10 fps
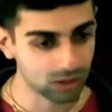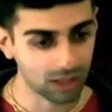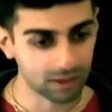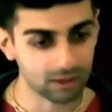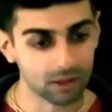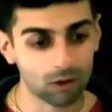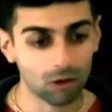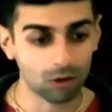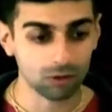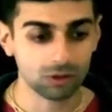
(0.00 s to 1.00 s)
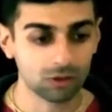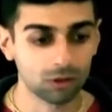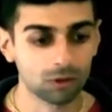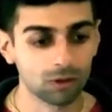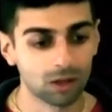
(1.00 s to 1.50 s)
that they're
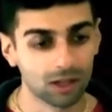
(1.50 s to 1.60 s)
also